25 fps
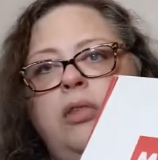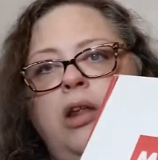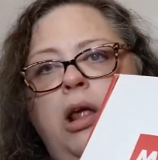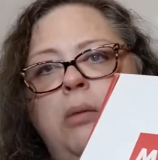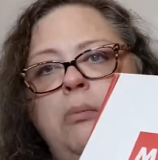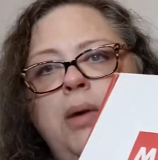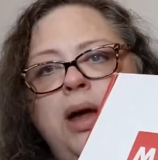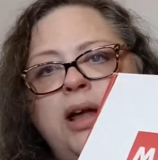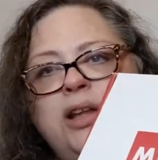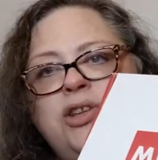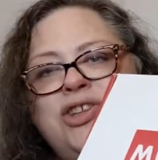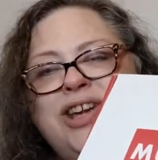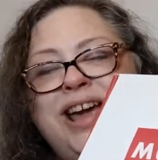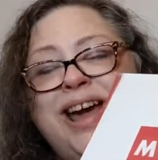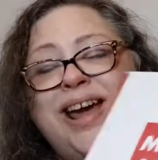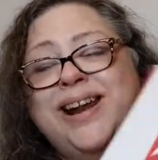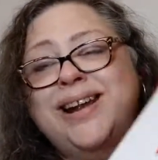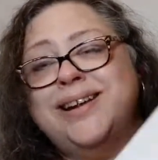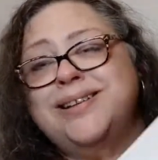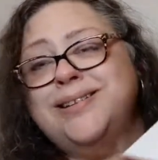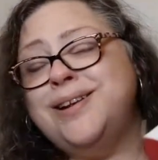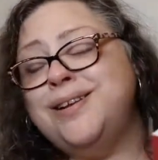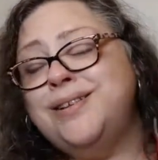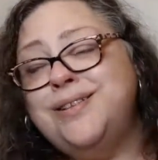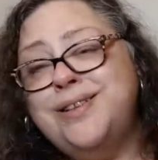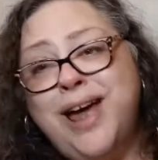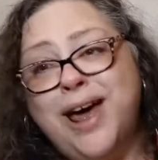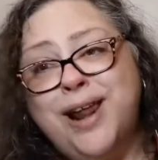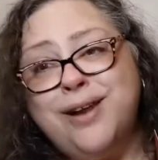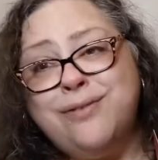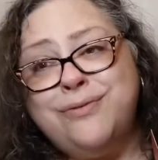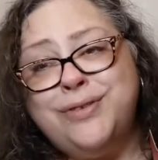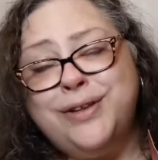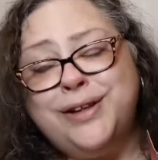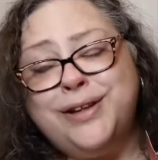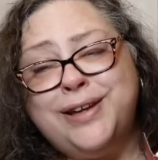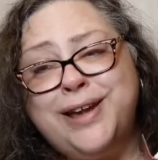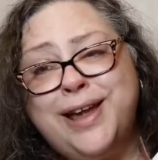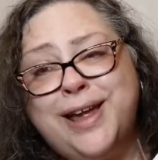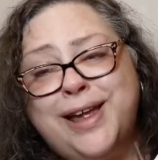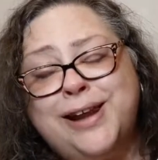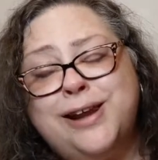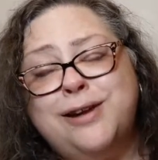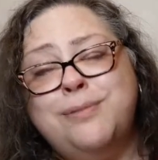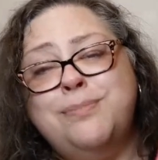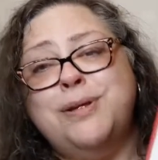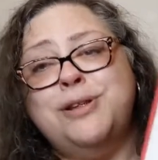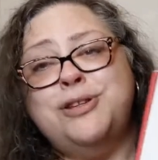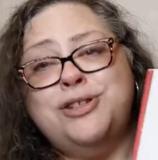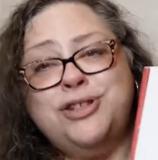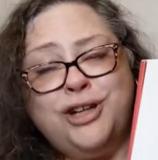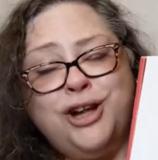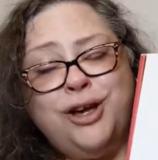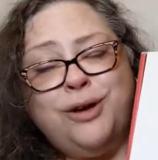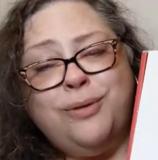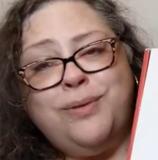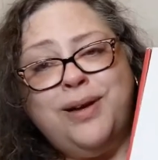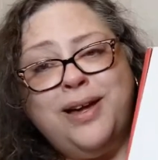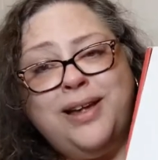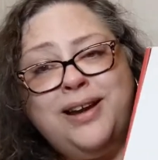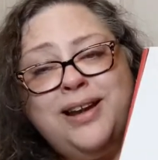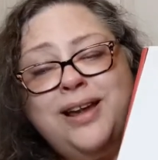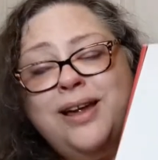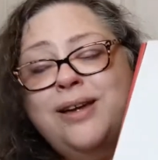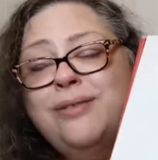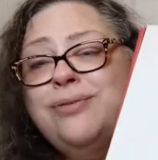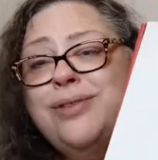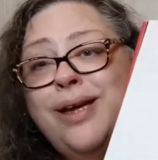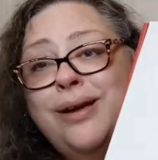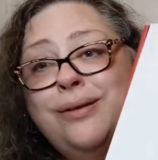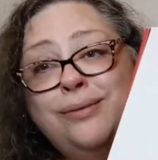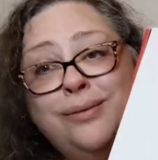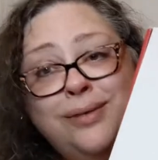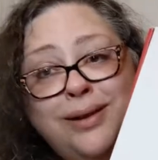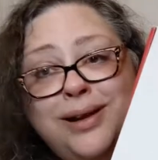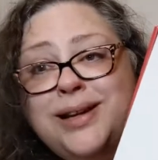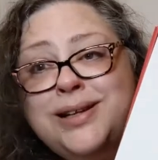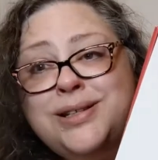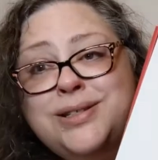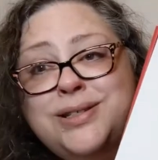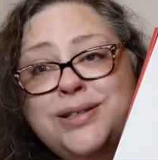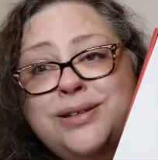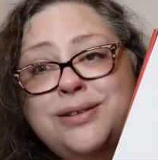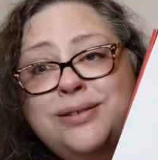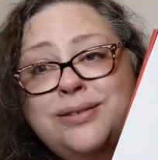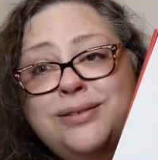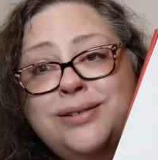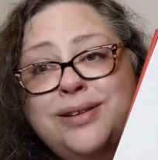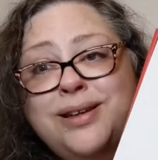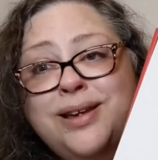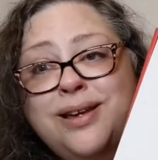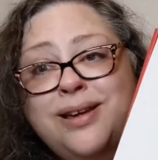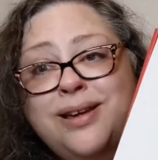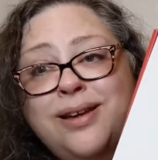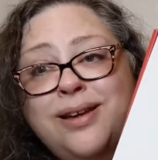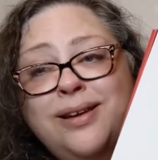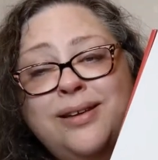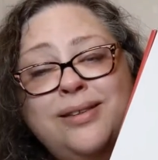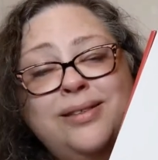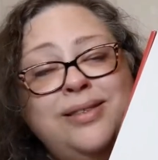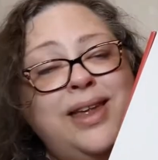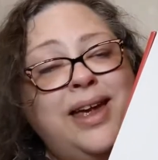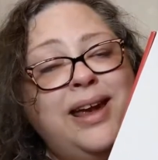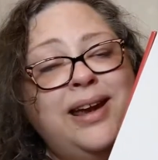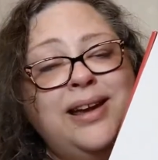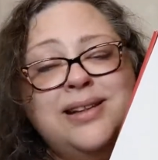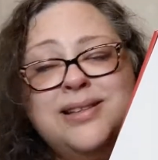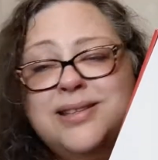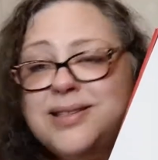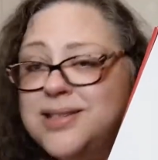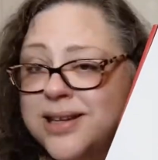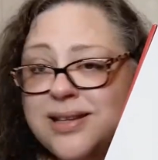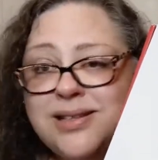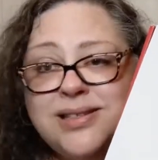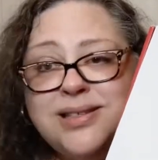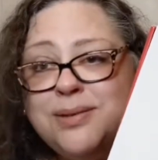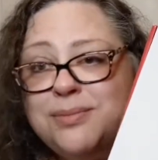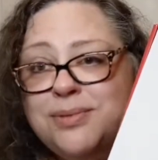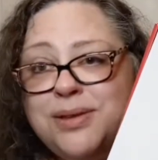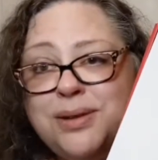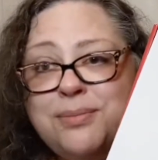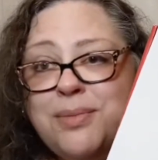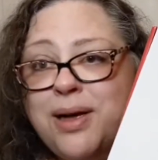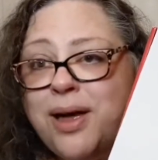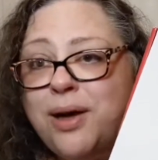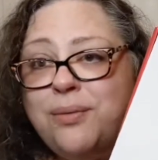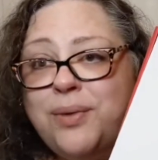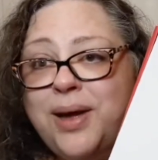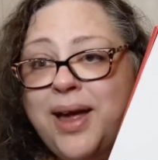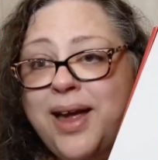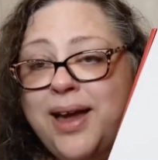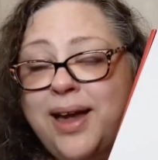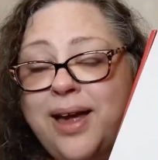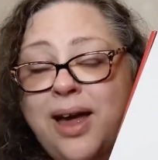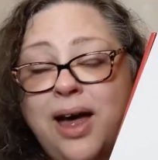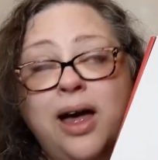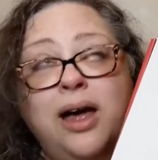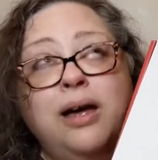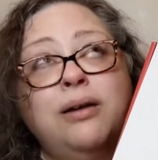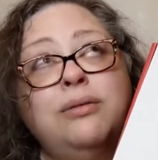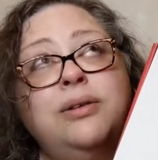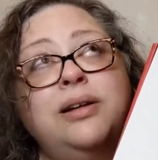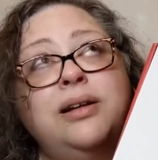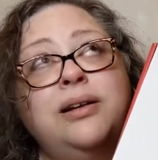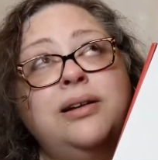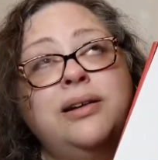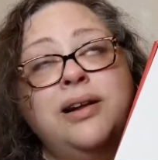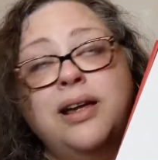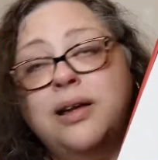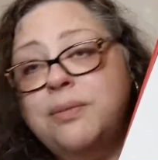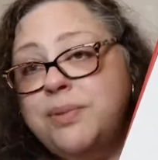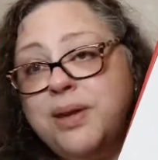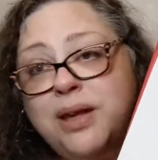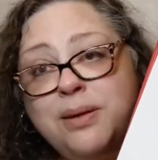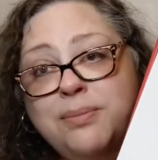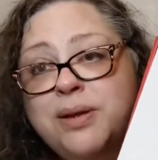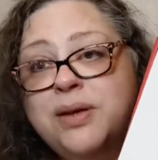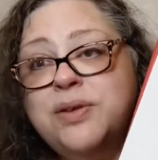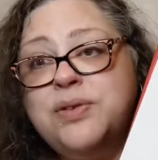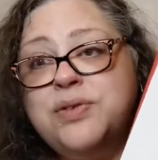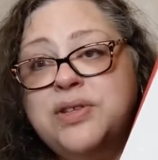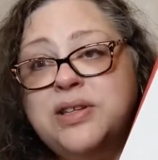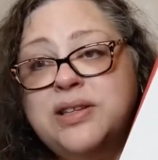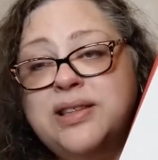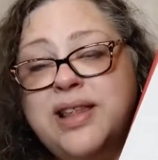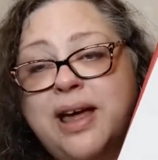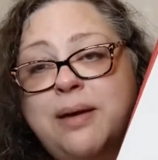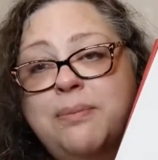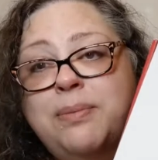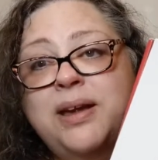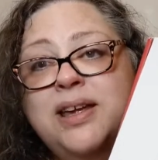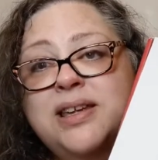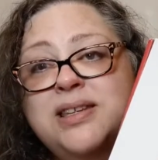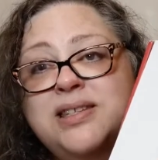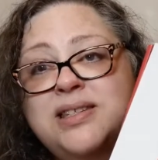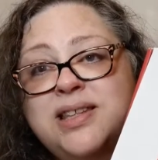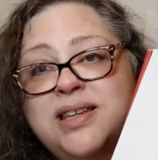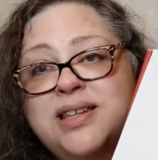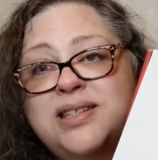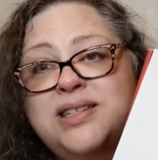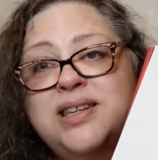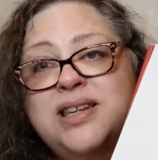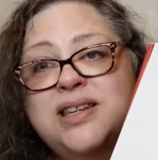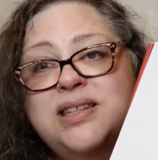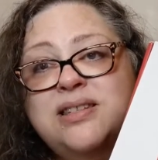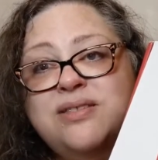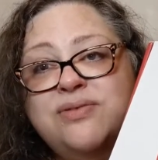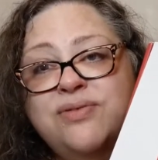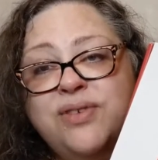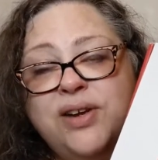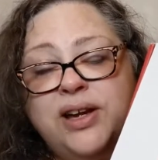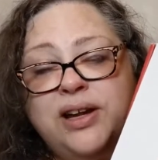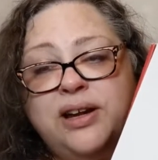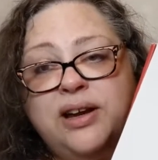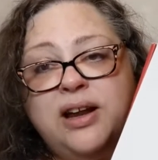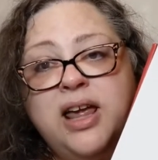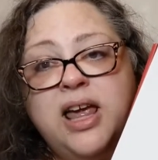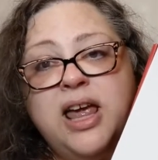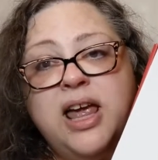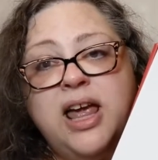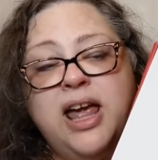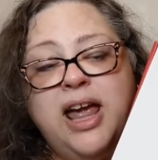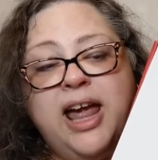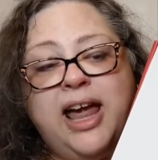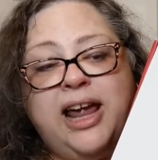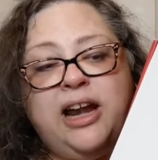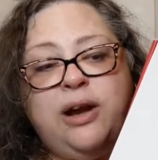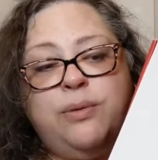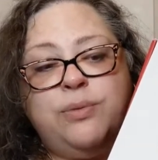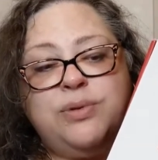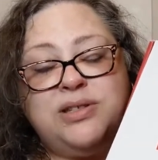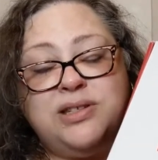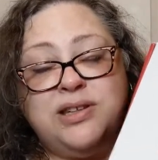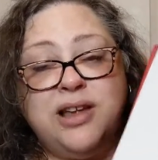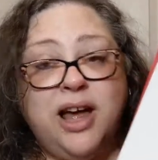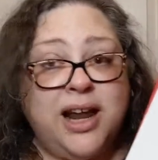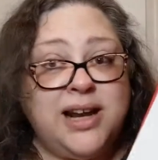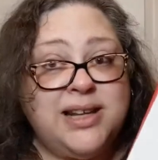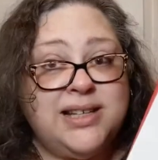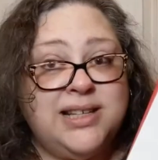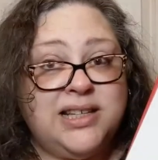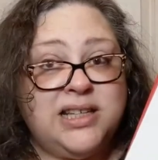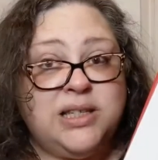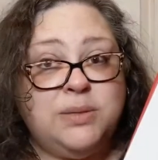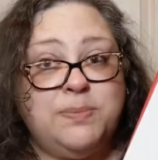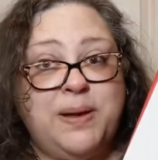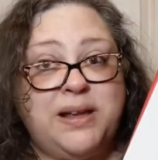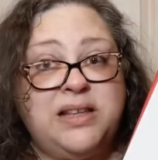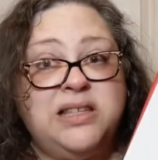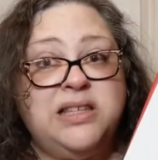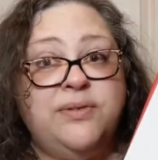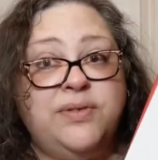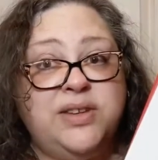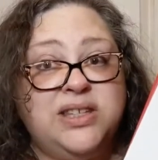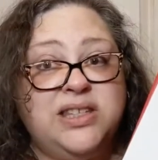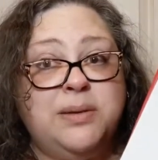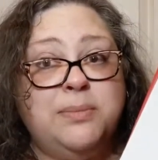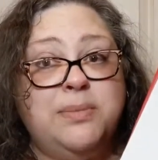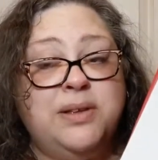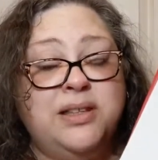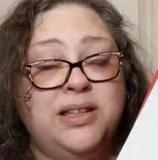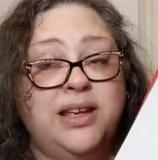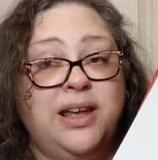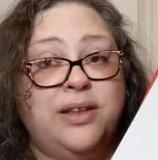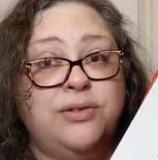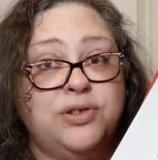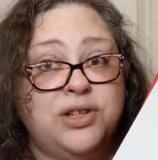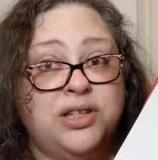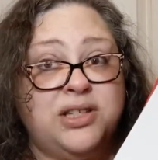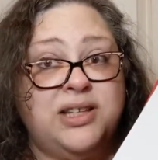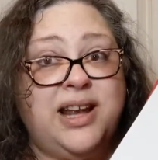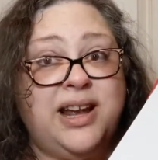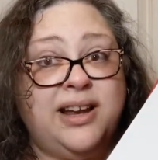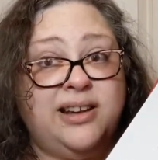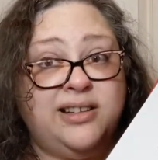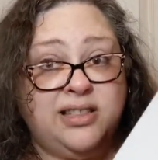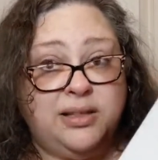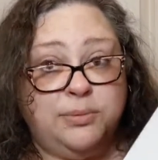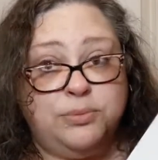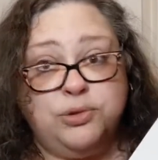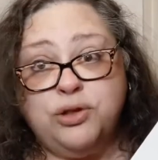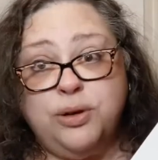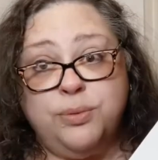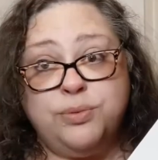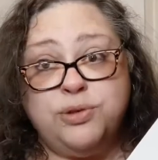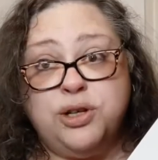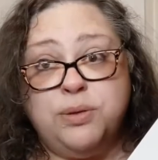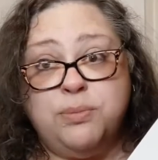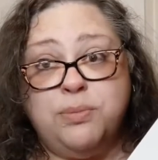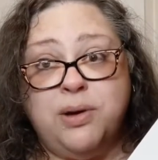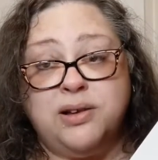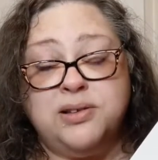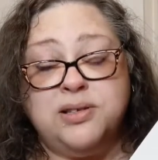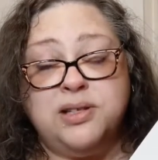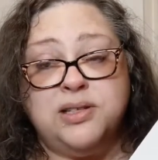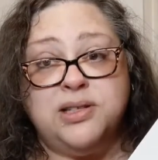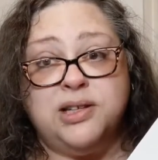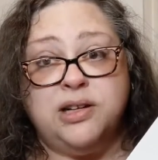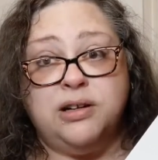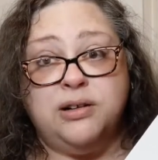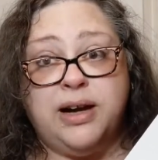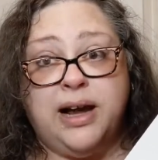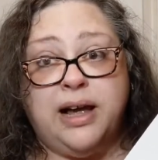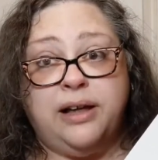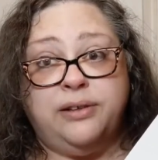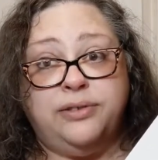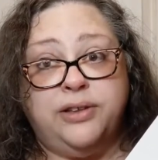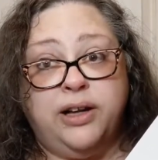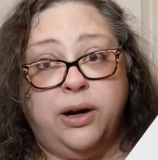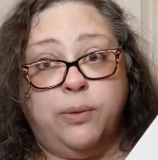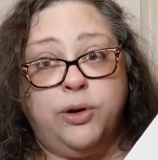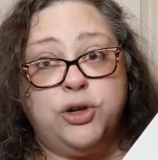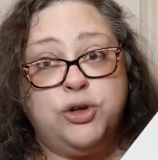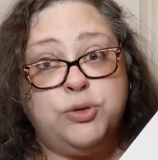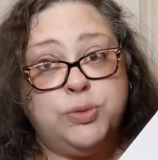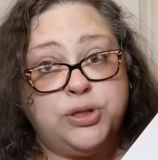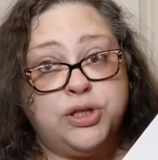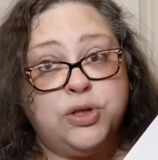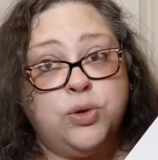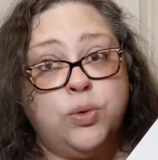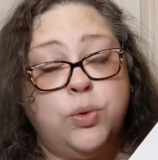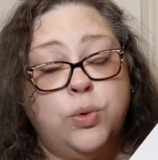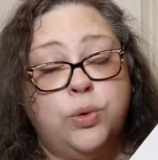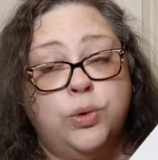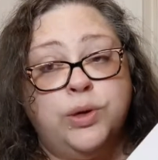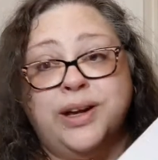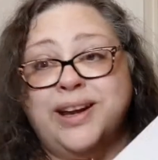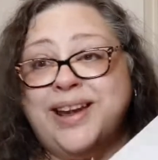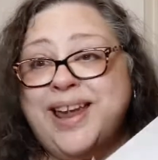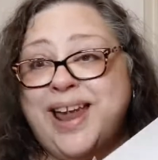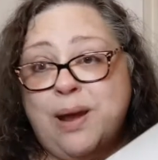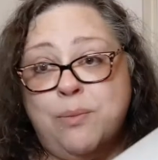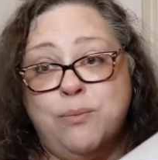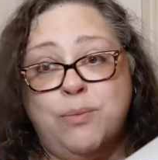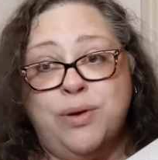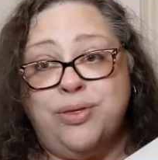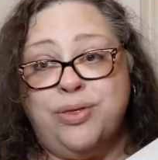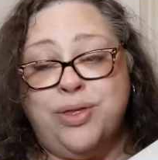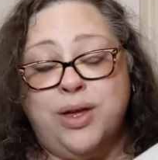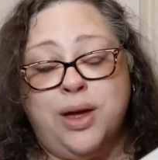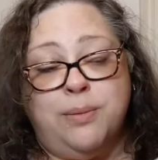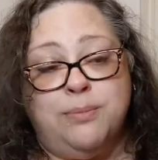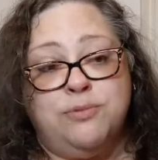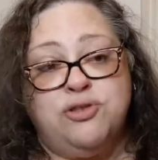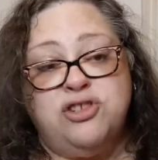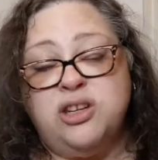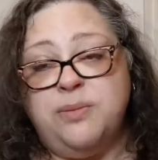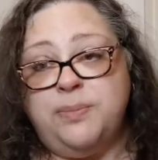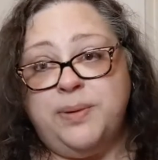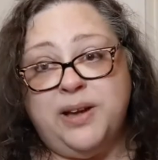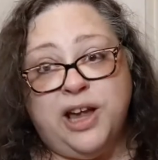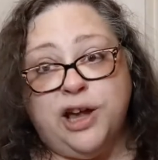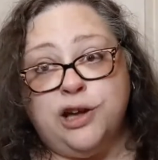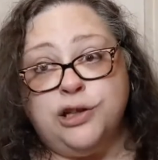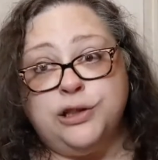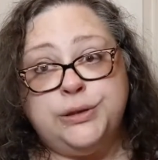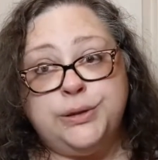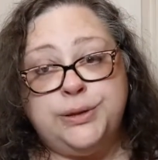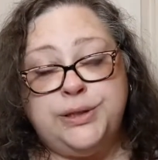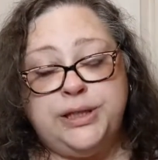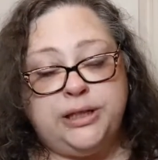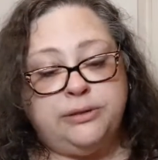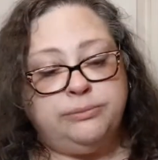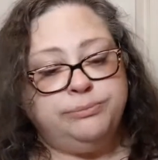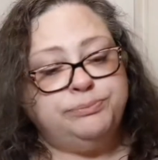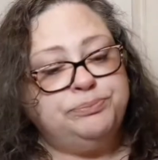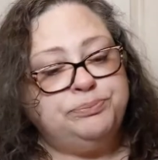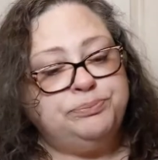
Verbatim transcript: Munch Addict, not affiliated, but you know what? If they wanted to, they could send something my way. I would not be opposed to that because this is fun. And it was not as expensive as some of the other snack subscription boxes that are out there, which was cool. It came with um, shipping included.